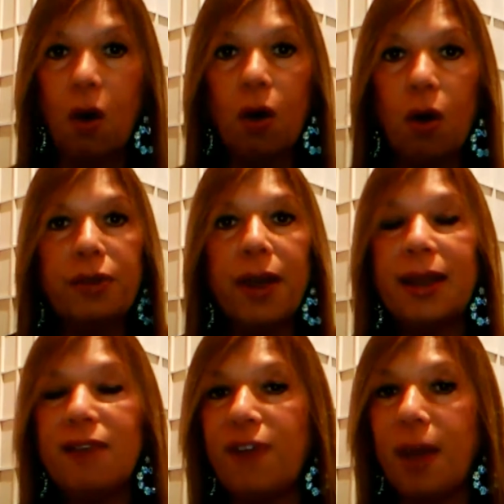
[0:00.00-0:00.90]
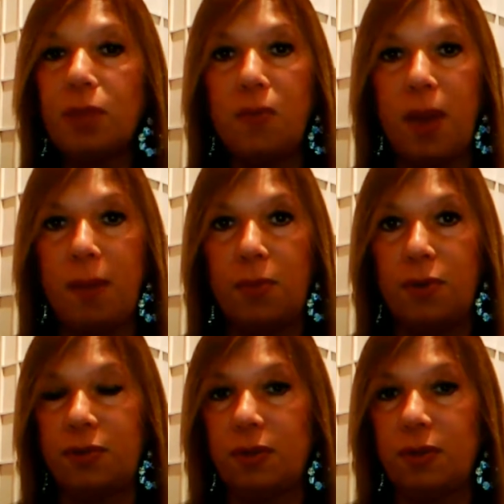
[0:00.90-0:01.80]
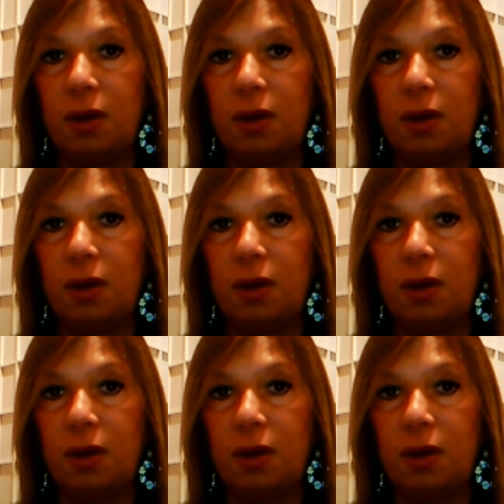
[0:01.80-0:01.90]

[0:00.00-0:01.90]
Are there any family members